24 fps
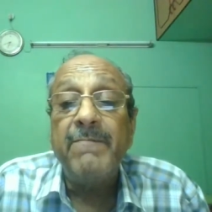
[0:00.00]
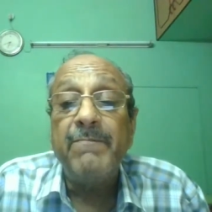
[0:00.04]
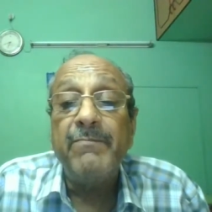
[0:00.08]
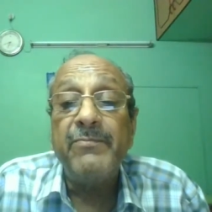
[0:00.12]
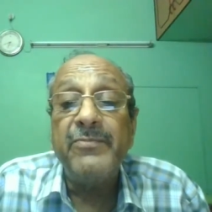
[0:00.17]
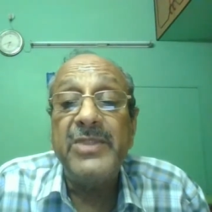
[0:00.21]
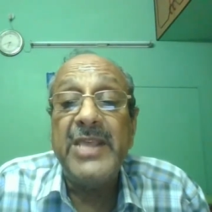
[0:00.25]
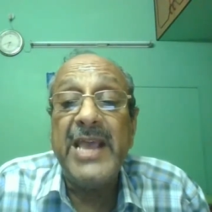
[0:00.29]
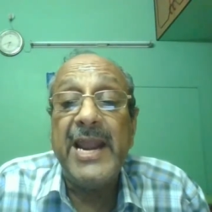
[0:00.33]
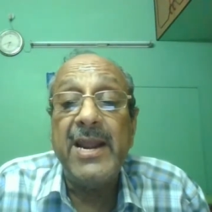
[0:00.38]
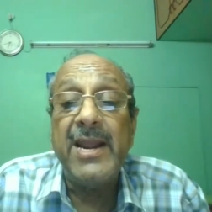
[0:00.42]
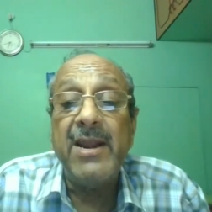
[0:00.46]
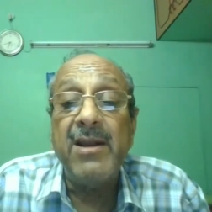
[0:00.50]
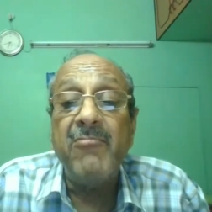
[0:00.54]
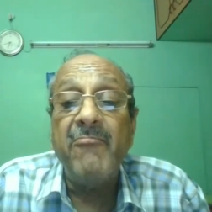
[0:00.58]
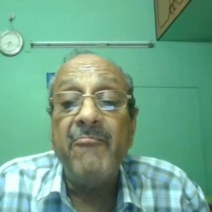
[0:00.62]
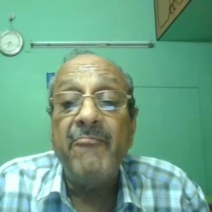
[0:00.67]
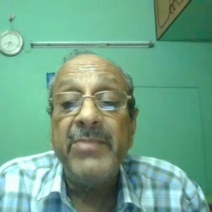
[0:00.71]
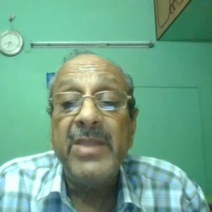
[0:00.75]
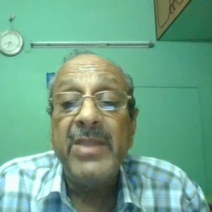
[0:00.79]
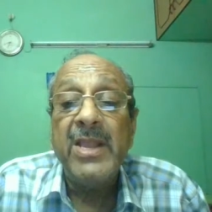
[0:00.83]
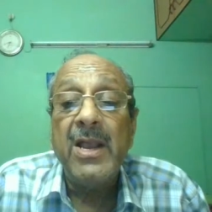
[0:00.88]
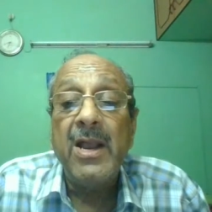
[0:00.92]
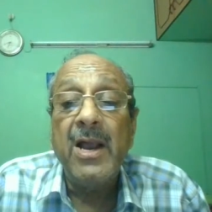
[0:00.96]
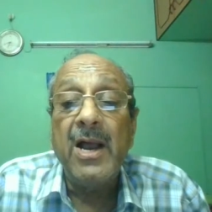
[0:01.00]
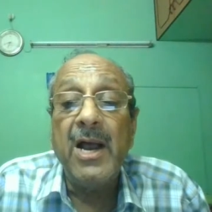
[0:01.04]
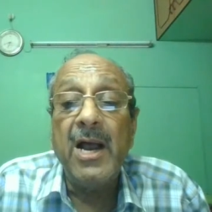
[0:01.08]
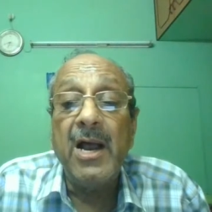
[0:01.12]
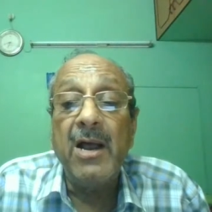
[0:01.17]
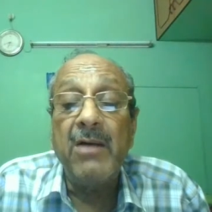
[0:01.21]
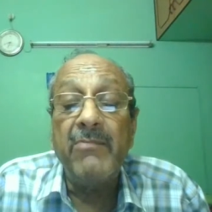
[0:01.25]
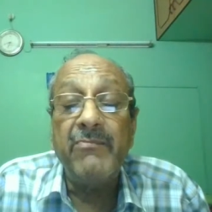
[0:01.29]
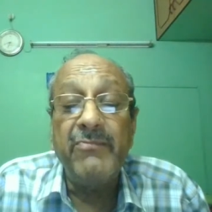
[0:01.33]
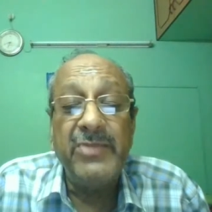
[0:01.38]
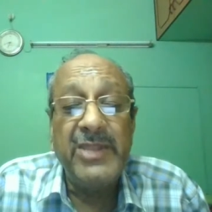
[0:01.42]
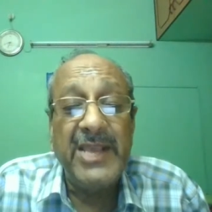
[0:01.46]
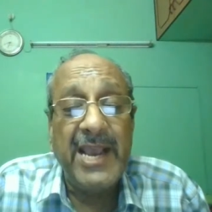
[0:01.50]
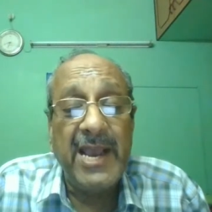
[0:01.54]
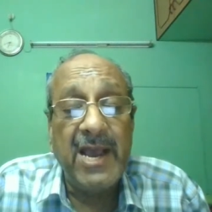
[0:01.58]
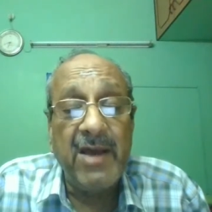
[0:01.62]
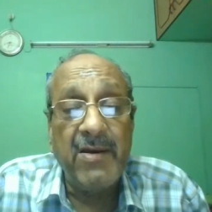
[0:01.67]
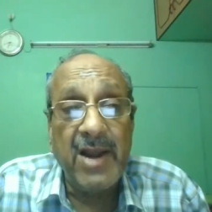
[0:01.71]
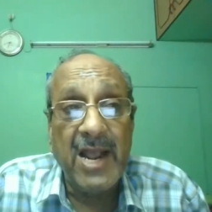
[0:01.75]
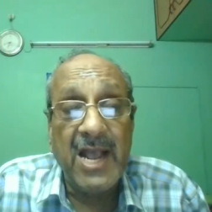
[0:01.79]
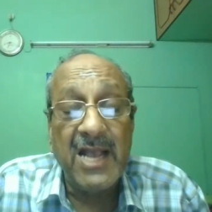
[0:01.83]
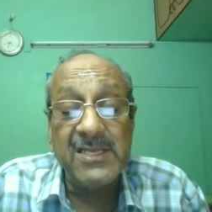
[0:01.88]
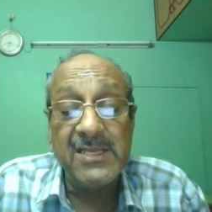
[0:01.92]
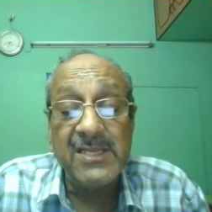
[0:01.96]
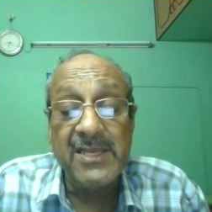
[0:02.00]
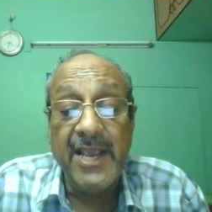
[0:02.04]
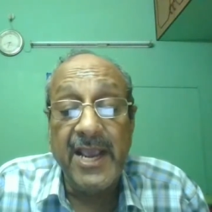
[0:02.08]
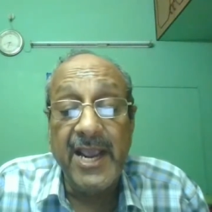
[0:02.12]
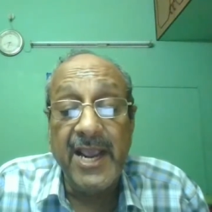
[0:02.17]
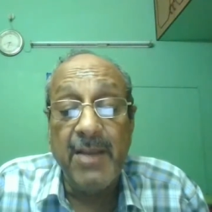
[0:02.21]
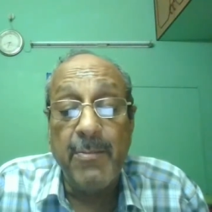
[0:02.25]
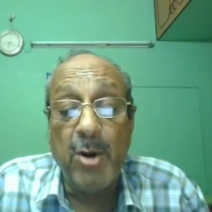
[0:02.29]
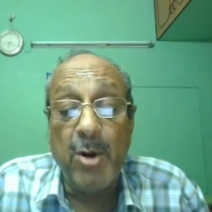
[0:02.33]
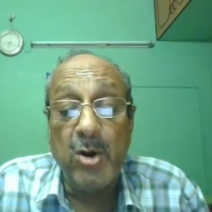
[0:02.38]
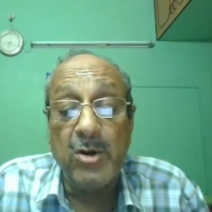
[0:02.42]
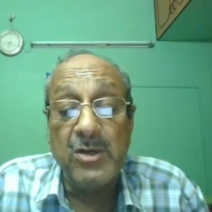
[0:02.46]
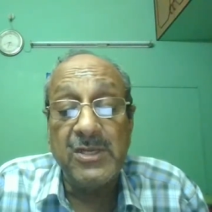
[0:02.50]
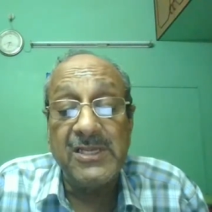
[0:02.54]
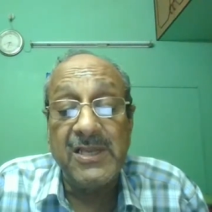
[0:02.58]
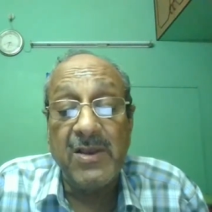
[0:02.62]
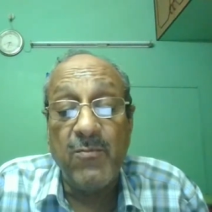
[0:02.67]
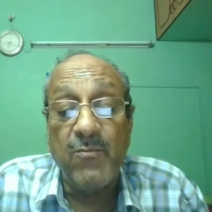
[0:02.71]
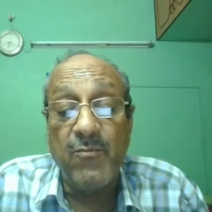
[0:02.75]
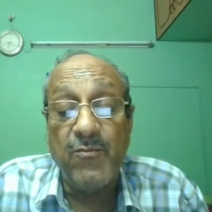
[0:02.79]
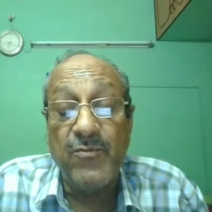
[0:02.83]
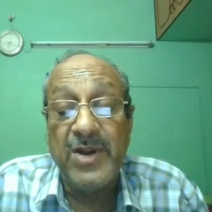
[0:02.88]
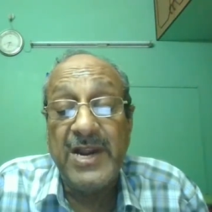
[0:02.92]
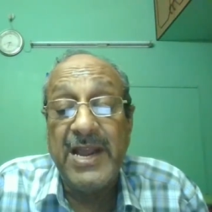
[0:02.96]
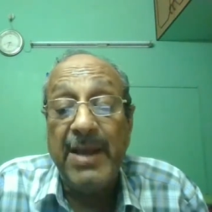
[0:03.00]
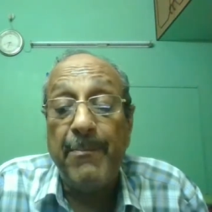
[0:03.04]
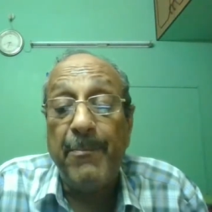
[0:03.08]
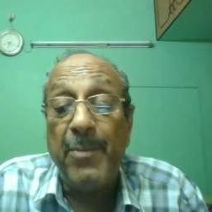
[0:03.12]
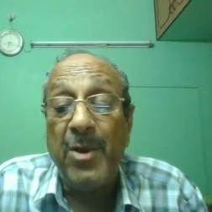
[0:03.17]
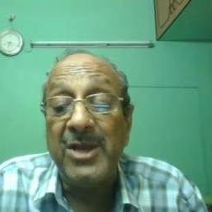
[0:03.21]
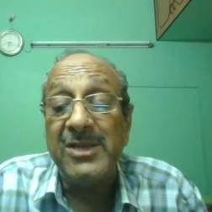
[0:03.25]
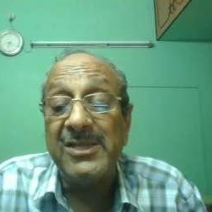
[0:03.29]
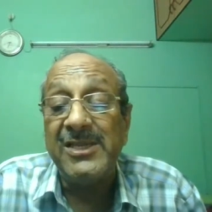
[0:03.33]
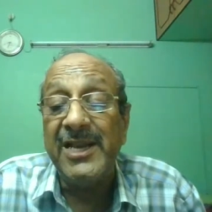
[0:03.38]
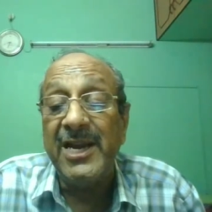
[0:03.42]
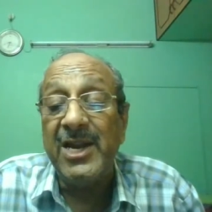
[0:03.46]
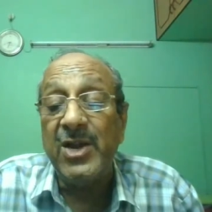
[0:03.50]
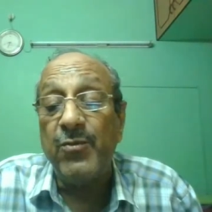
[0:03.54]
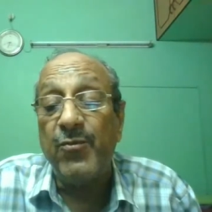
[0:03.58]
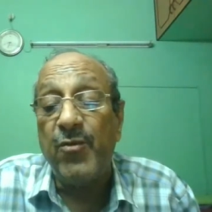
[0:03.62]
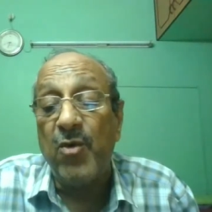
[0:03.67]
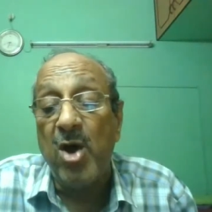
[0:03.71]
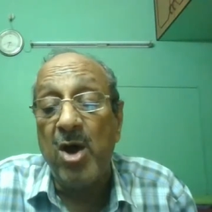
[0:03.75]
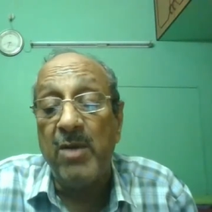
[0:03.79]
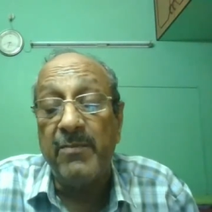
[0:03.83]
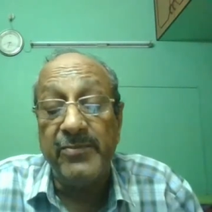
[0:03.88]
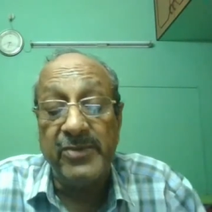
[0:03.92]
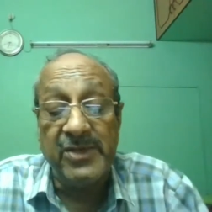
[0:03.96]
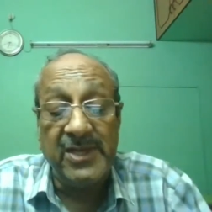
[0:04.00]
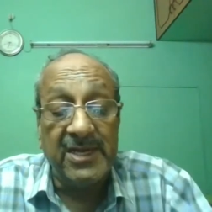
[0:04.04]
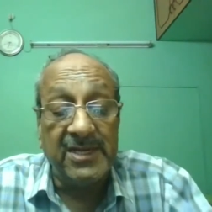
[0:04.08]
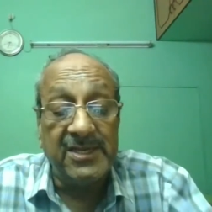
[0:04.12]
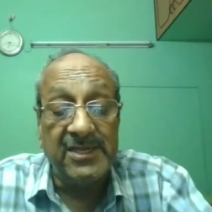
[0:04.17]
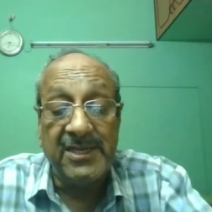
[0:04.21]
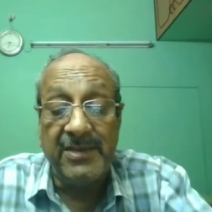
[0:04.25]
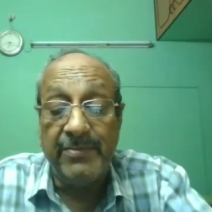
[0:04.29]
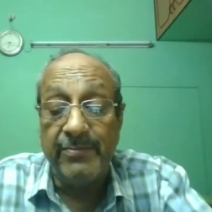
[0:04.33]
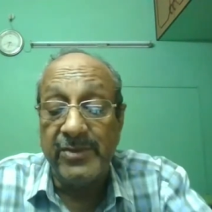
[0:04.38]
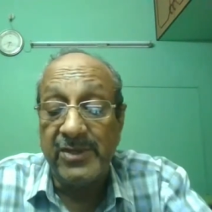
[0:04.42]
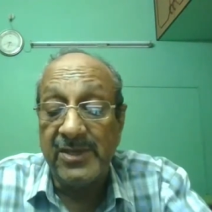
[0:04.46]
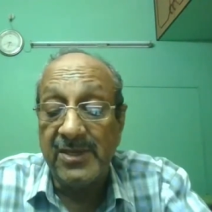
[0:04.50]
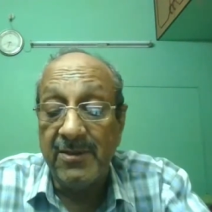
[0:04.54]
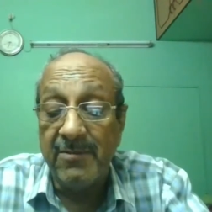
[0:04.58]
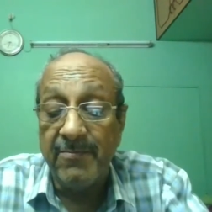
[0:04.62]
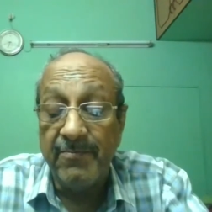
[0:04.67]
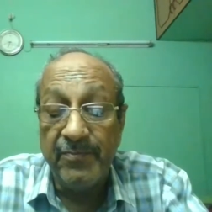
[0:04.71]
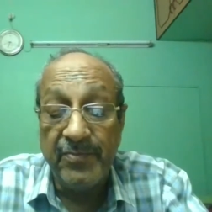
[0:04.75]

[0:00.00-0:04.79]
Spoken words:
Then they are asking about some deposit forms, it seems.